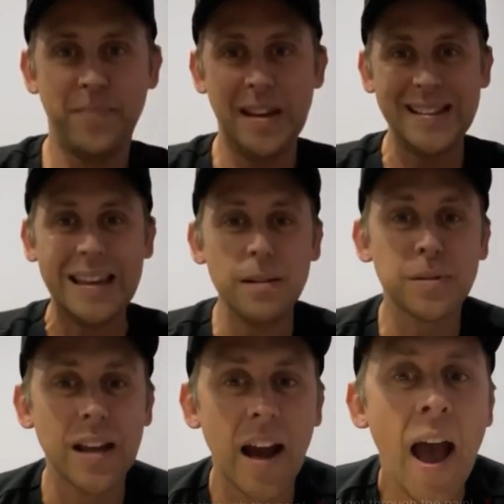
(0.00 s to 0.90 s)
It keeps
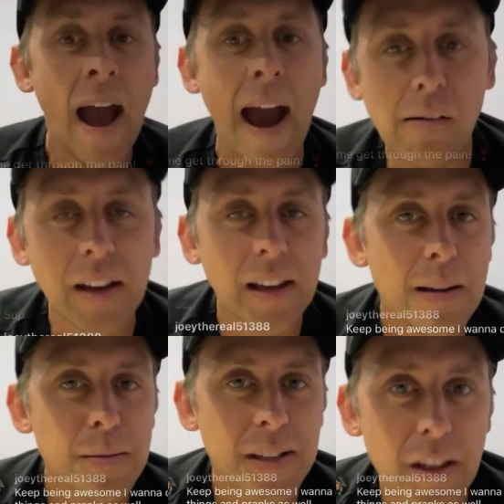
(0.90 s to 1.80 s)
saying, Howie. It
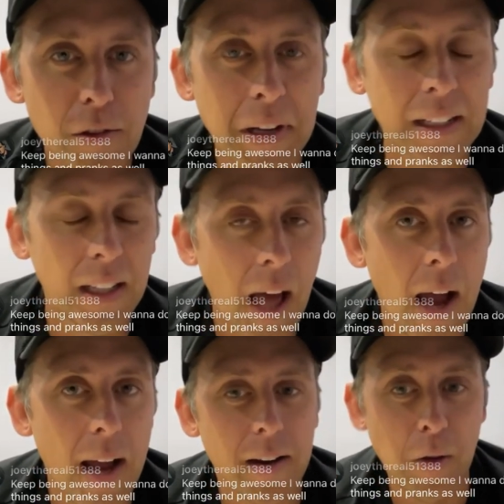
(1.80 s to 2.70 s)
keeps saying you
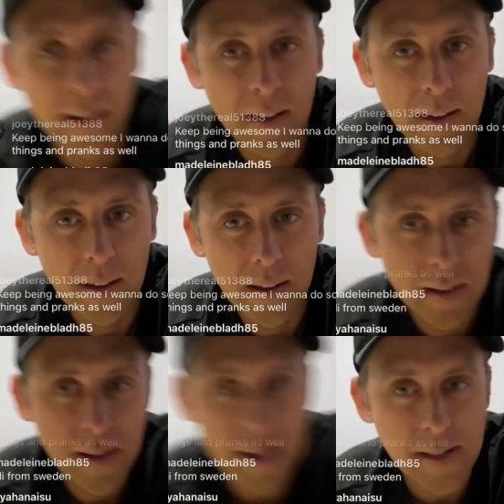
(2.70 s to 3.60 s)
declined. Are you?
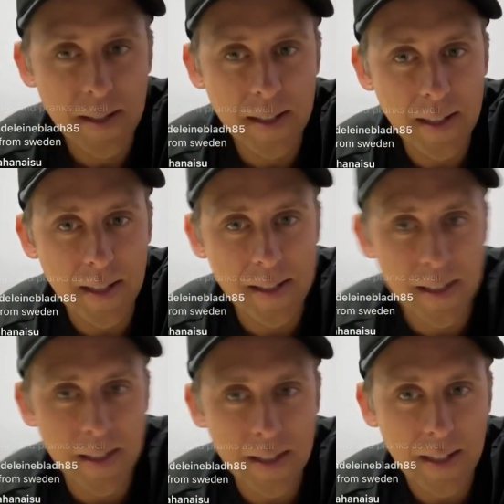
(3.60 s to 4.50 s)
Is
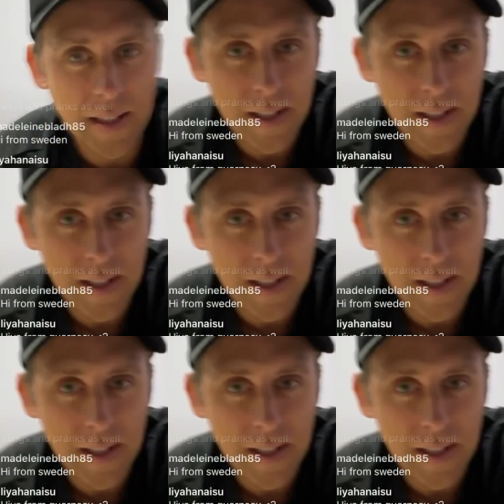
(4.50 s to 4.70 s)
this